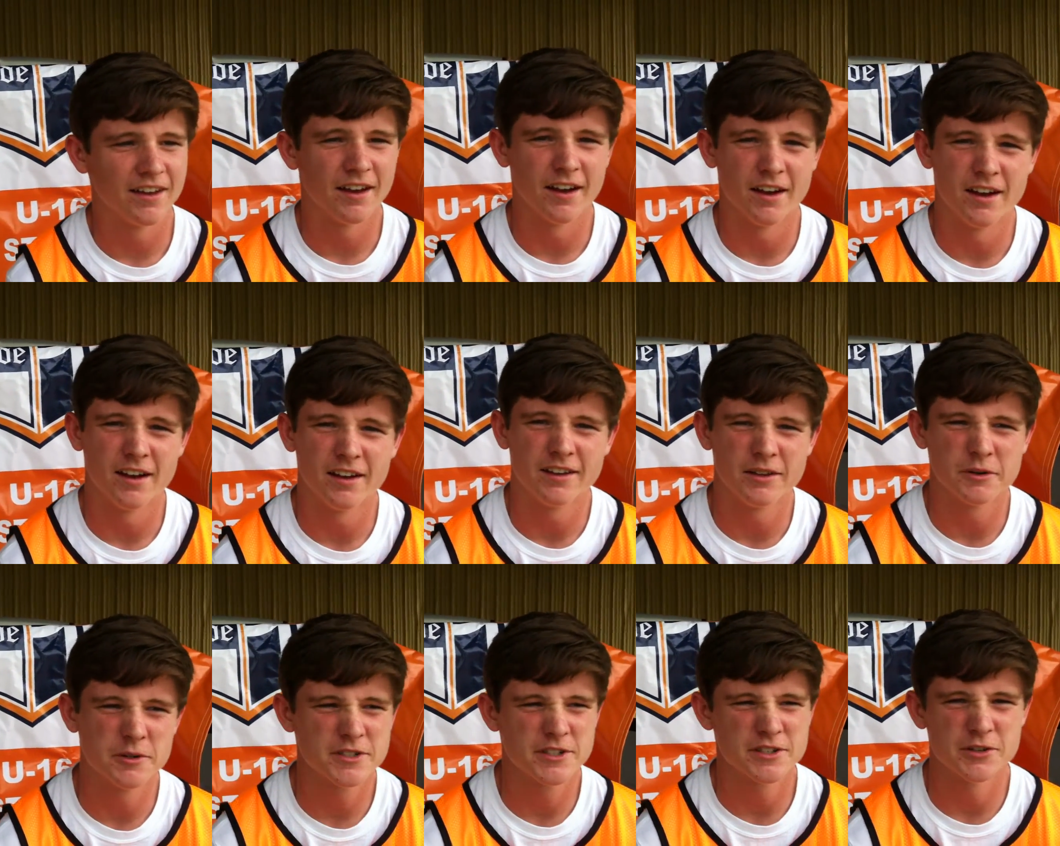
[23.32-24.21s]

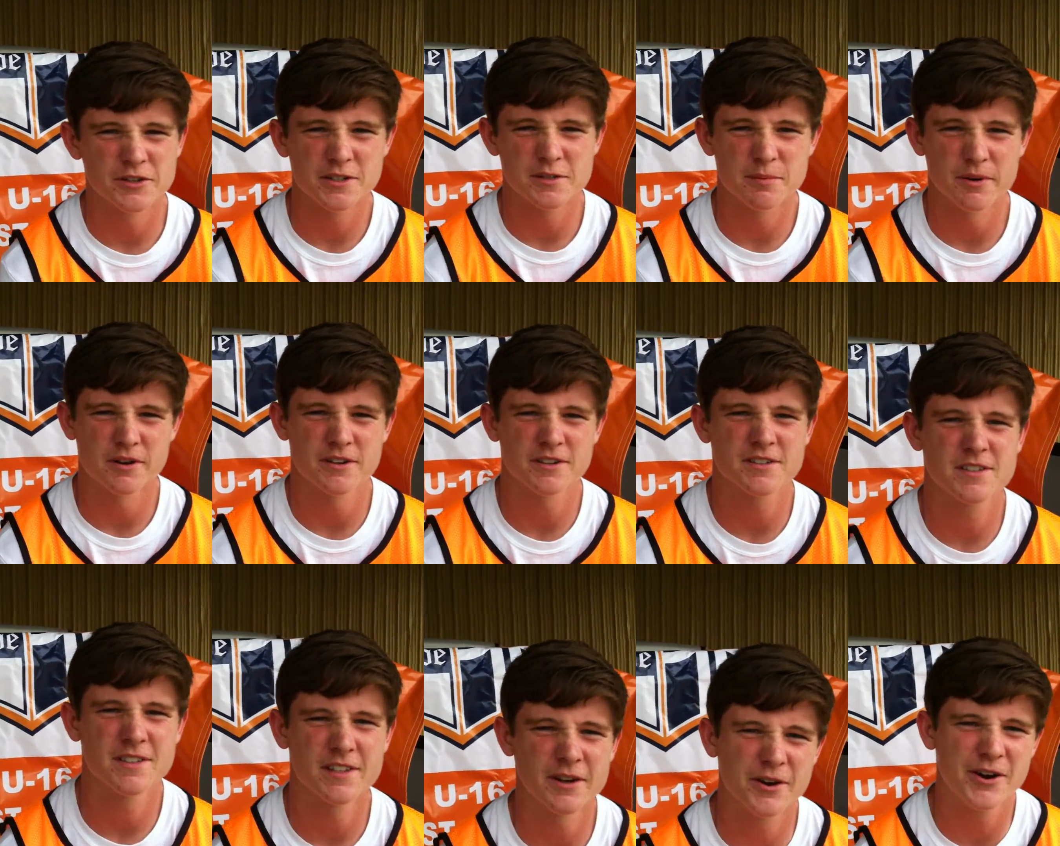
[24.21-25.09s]
It was a new
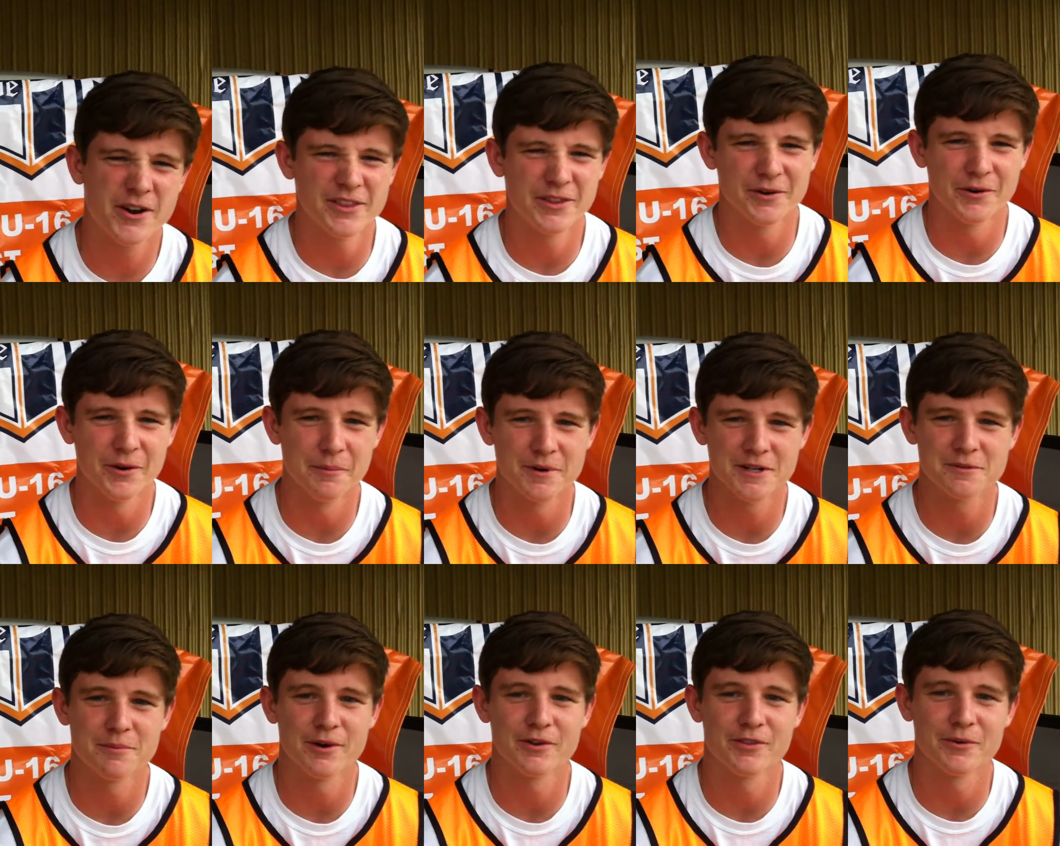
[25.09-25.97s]
experience. They were all
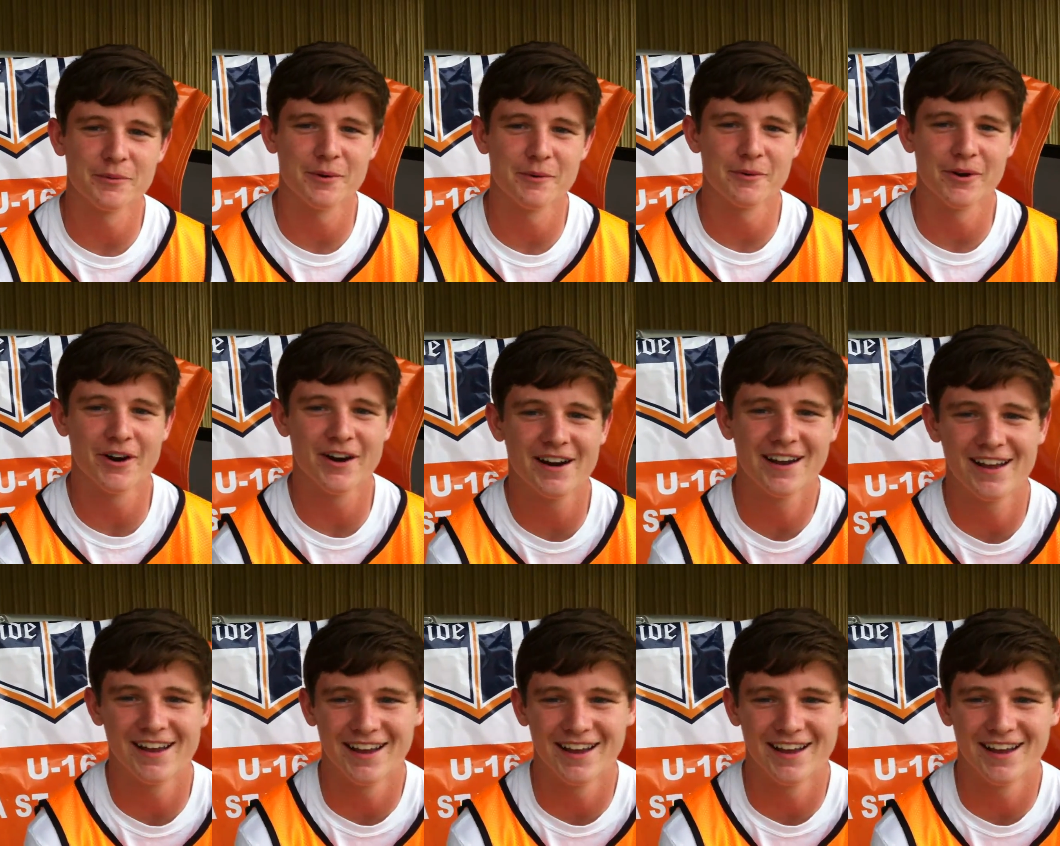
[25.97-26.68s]
much better than we were.